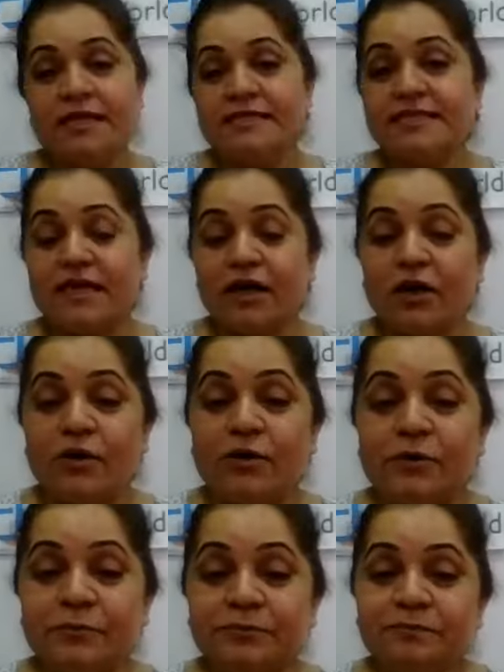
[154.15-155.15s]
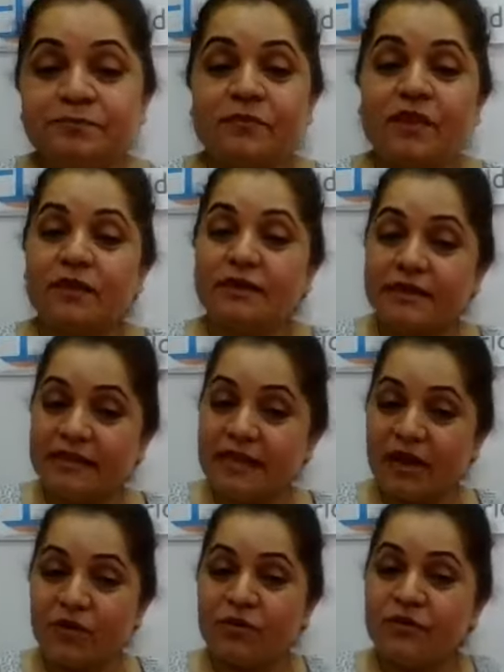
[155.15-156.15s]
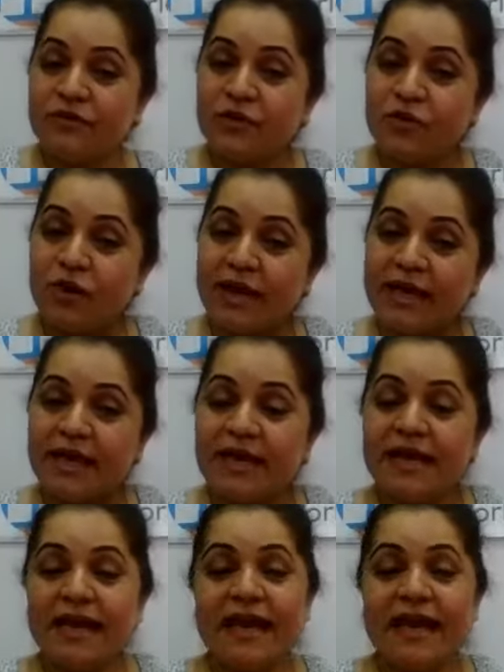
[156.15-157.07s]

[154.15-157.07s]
So now they're going,